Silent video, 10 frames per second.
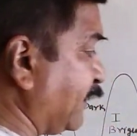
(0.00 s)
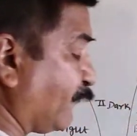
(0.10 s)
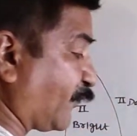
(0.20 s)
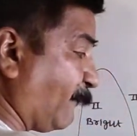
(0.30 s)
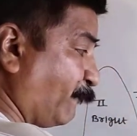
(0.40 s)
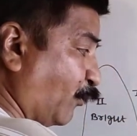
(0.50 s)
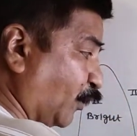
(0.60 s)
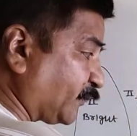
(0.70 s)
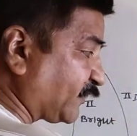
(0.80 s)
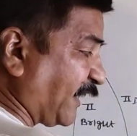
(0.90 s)
from
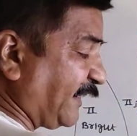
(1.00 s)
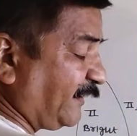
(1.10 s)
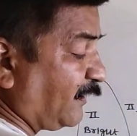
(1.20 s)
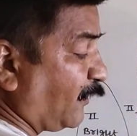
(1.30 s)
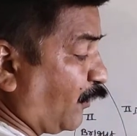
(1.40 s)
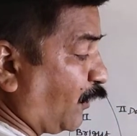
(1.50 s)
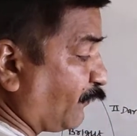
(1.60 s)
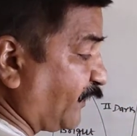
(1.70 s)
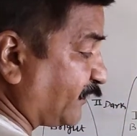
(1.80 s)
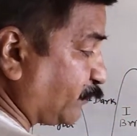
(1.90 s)
both sides
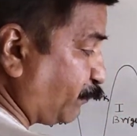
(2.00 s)
of its